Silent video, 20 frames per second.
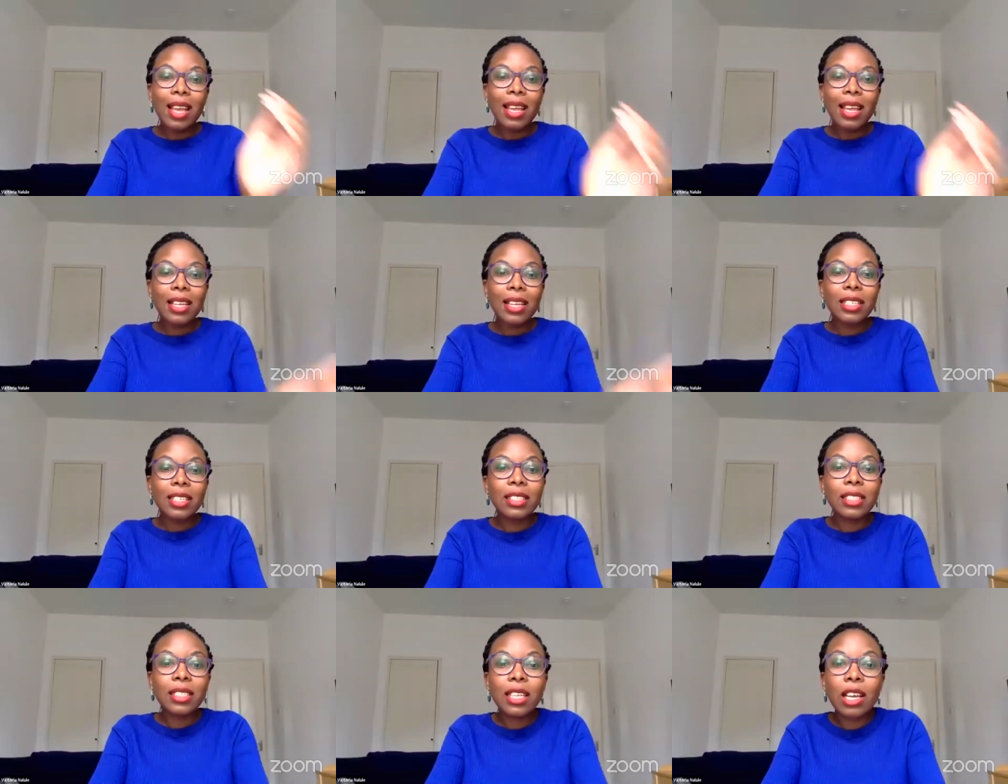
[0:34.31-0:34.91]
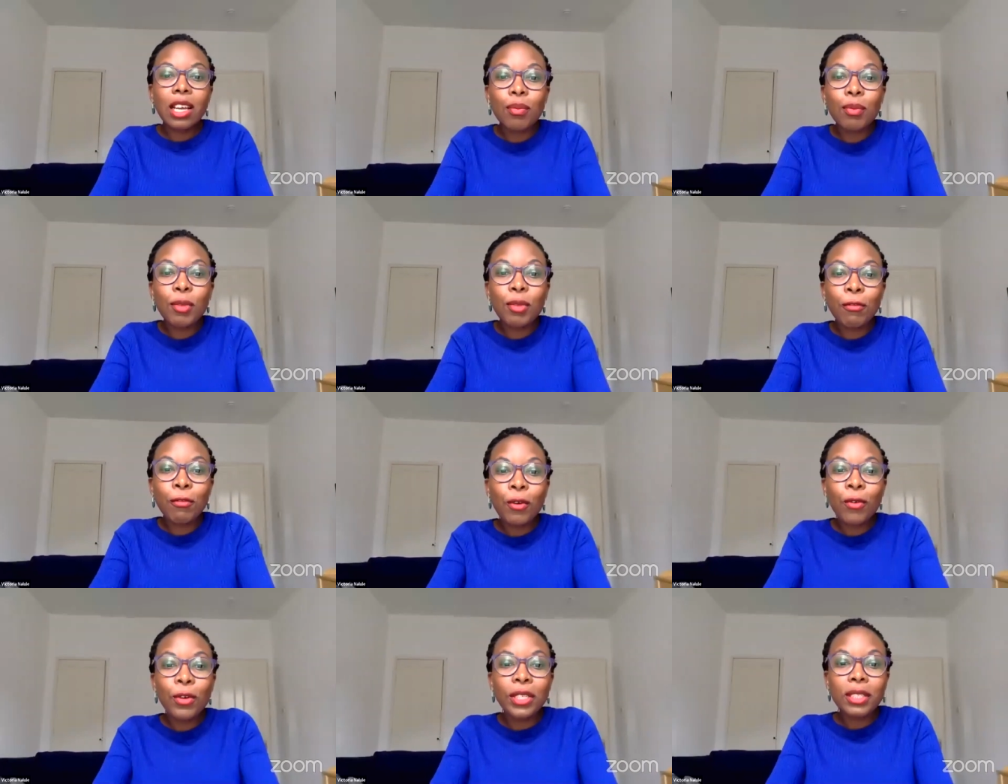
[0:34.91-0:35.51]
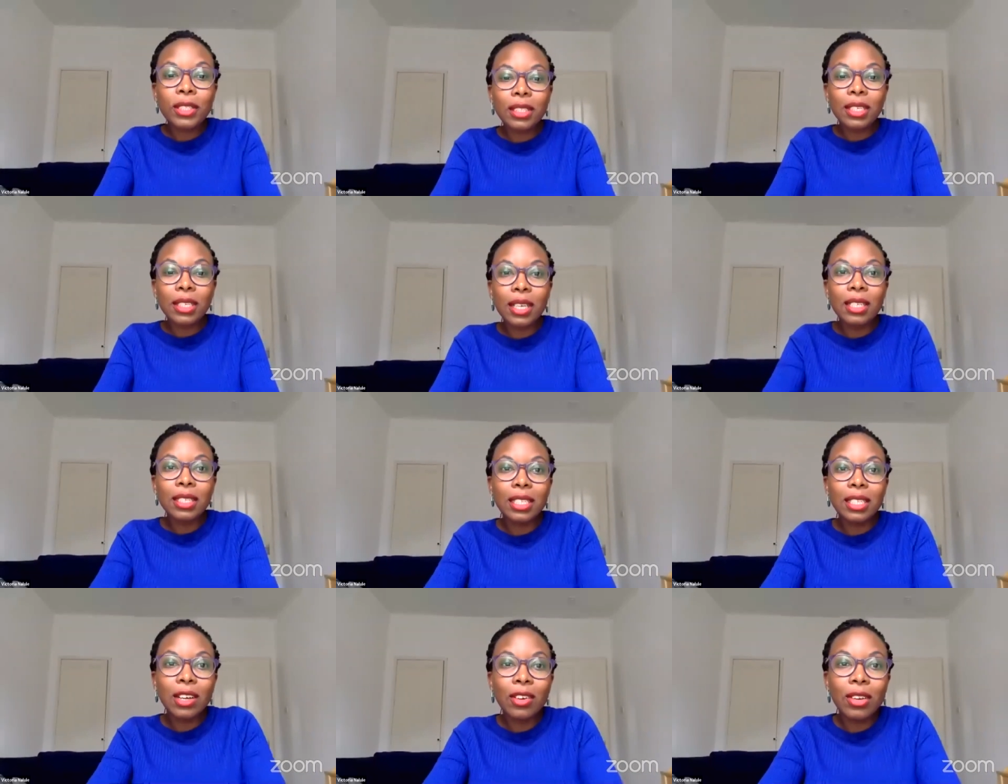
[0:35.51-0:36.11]
And before we
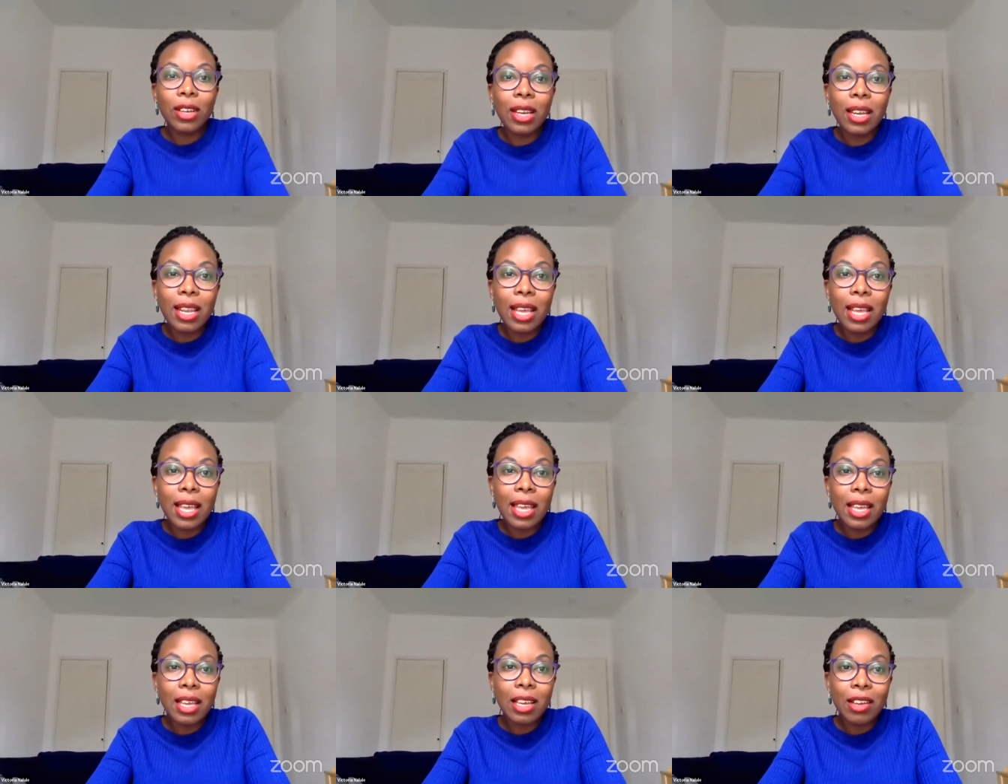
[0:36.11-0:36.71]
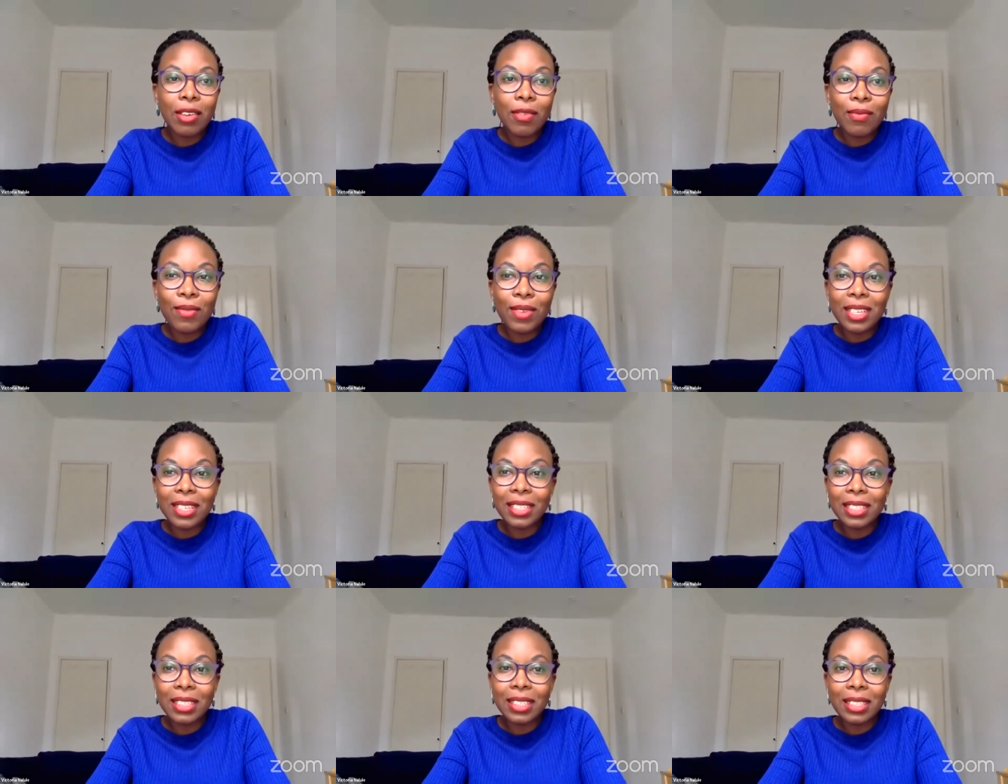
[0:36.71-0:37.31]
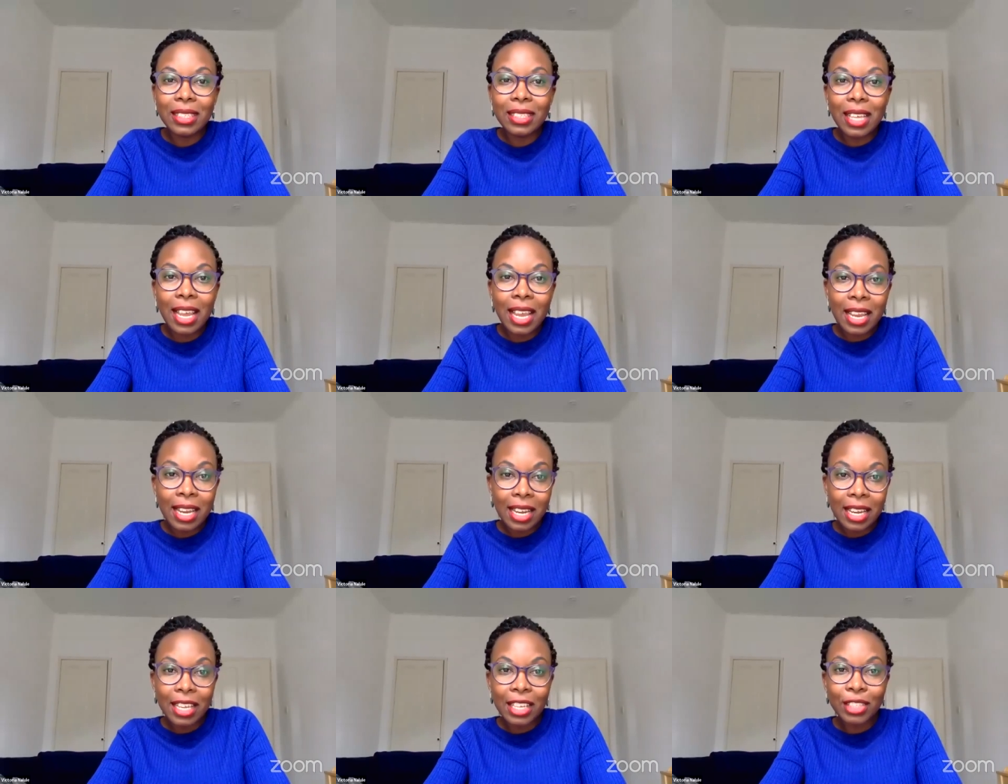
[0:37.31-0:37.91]
start, I'd like Ms.
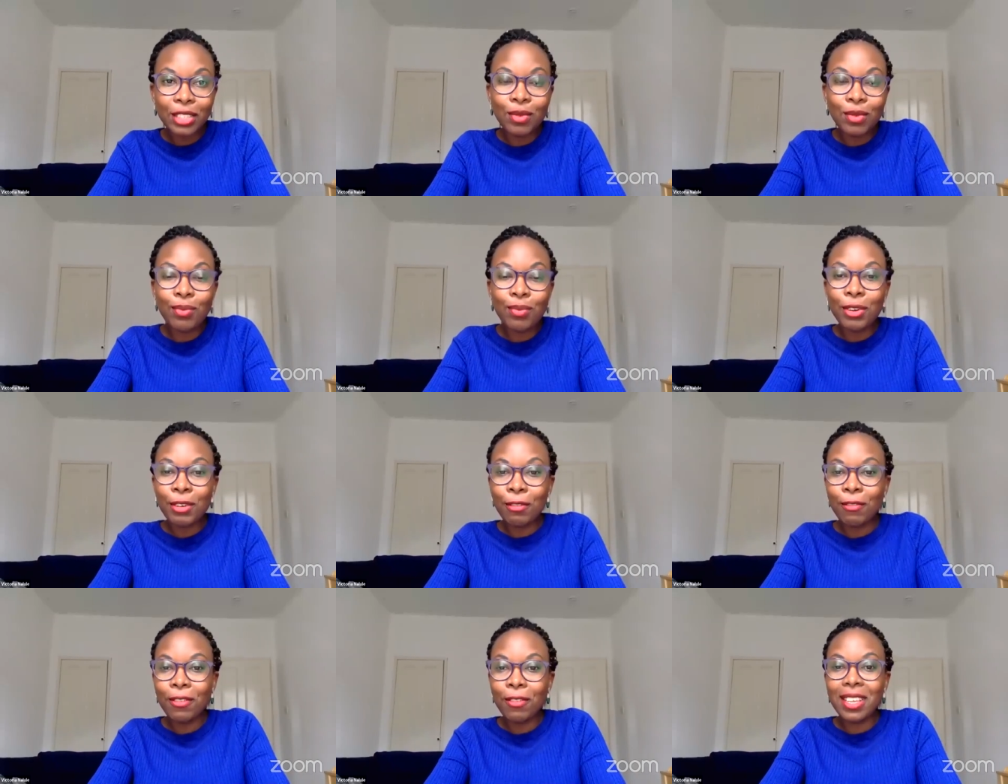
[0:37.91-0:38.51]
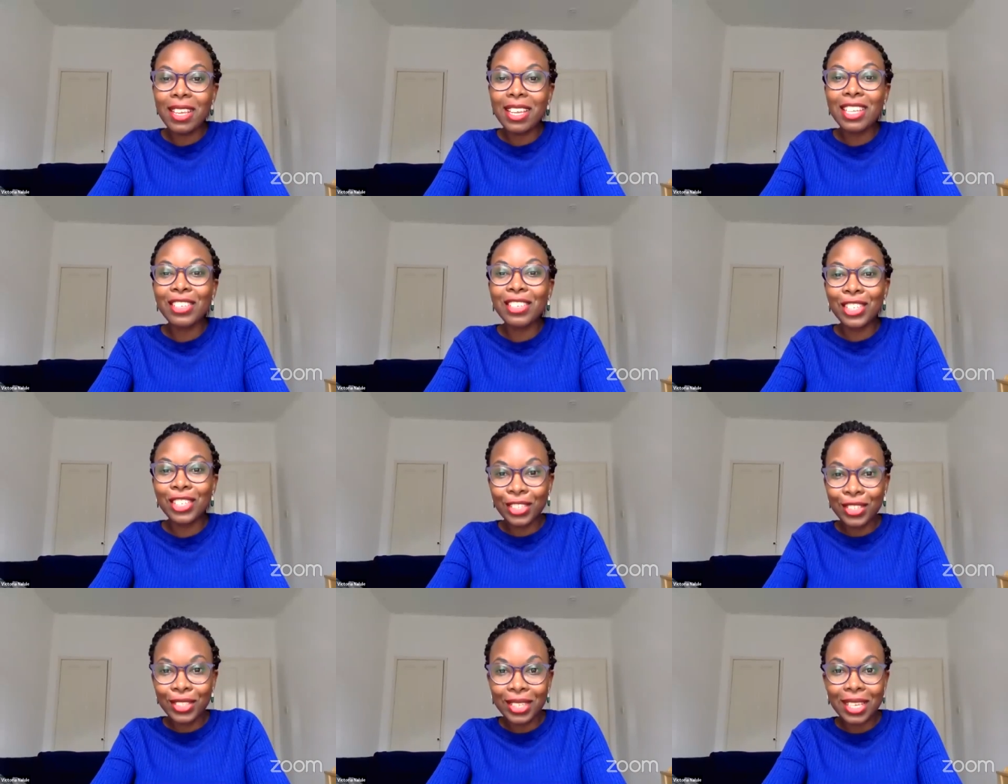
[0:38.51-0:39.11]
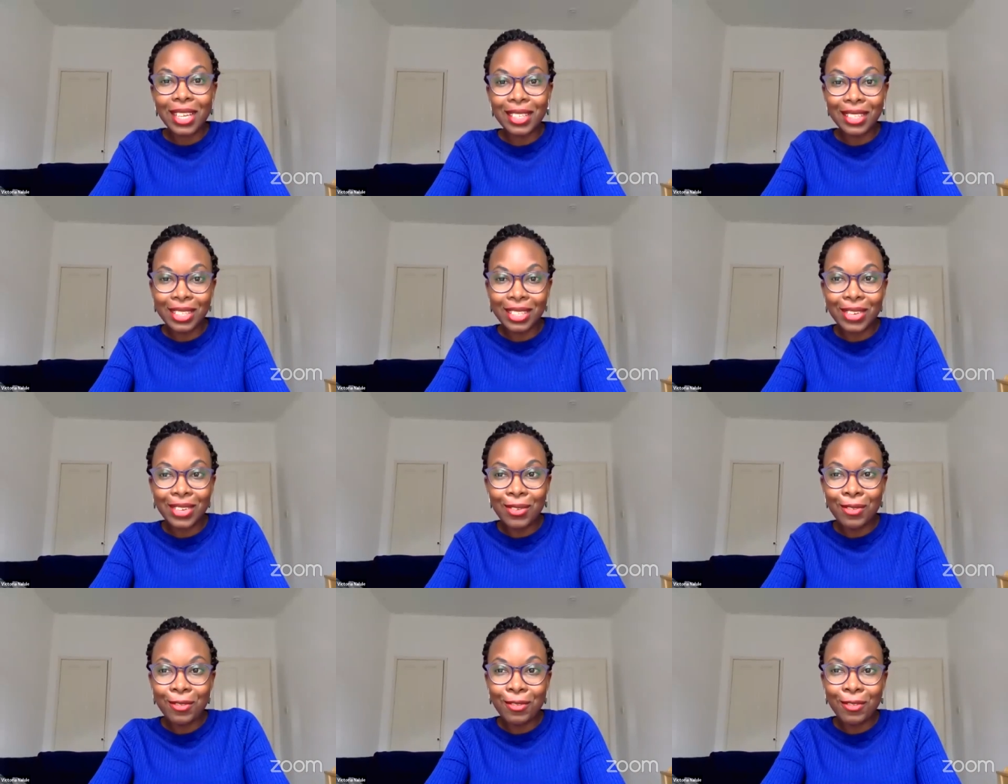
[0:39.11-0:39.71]
Ailly to briefly introduce
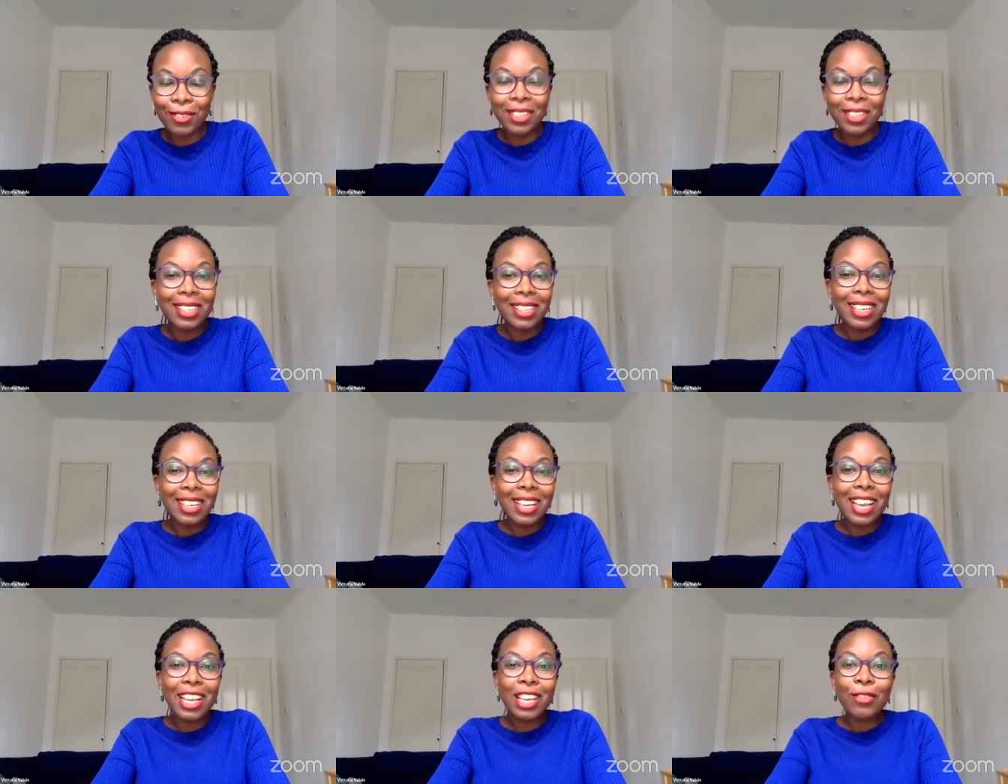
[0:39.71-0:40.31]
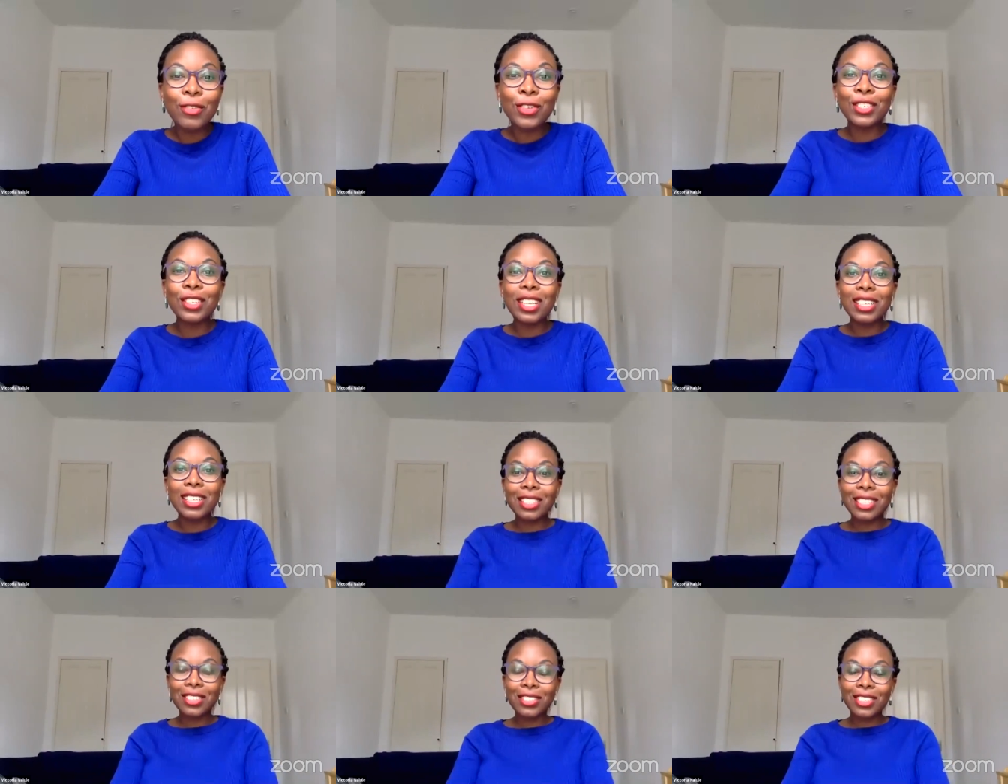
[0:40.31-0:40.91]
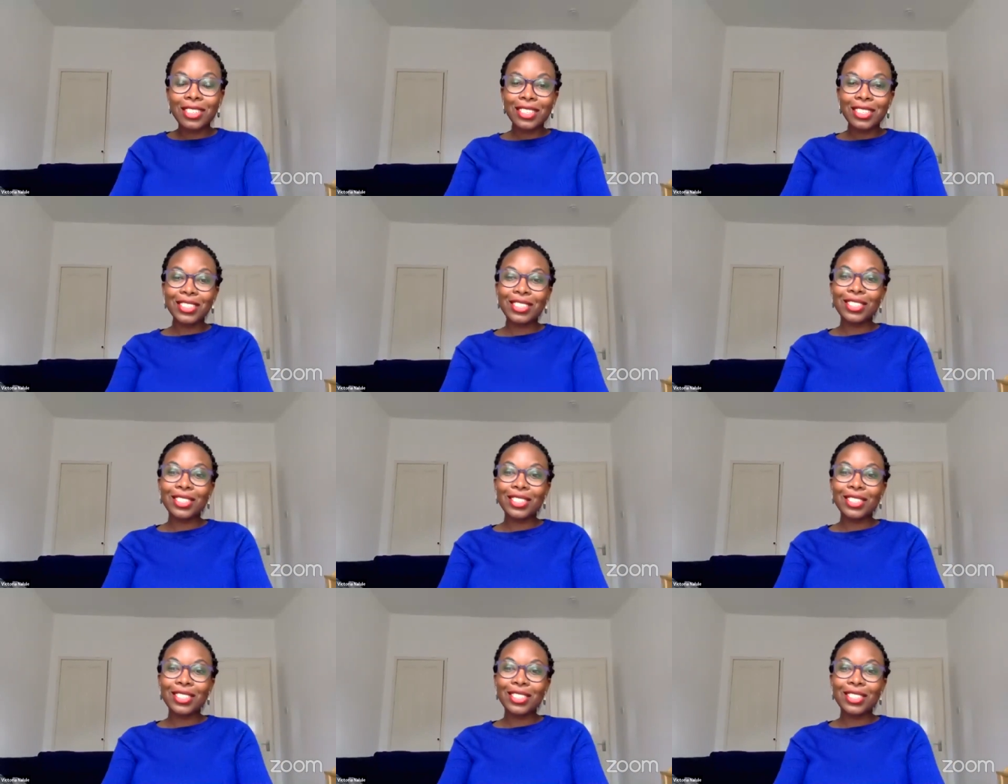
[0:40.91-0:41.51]
herself. Ailly, would you like to introduce
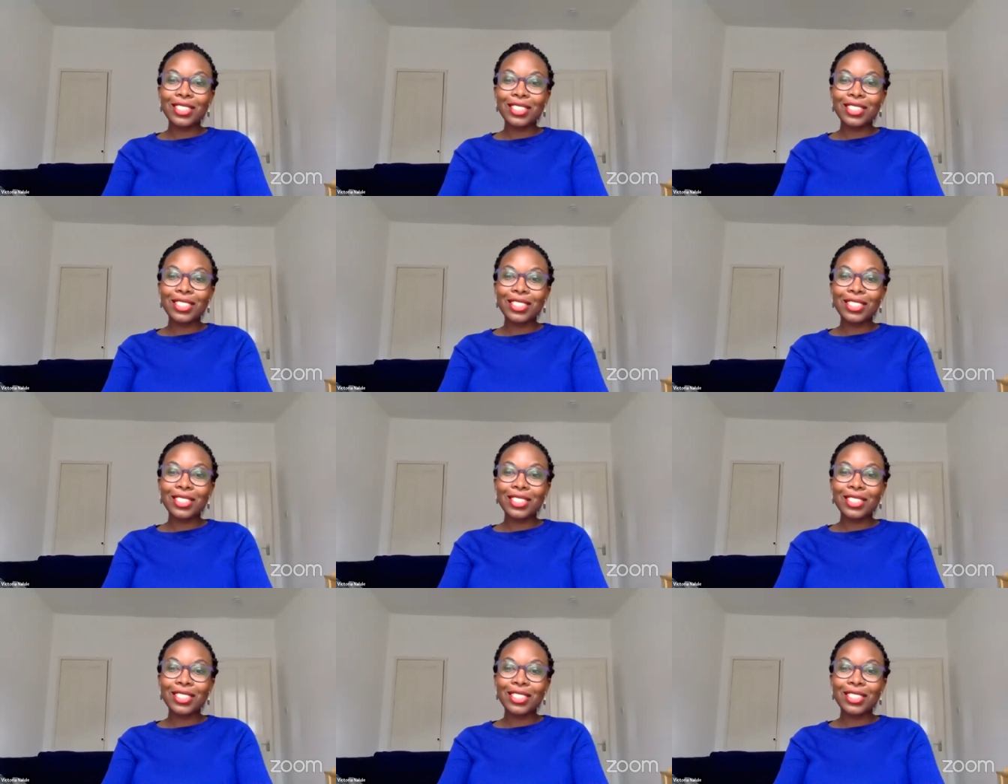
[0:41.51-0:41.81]
yourself?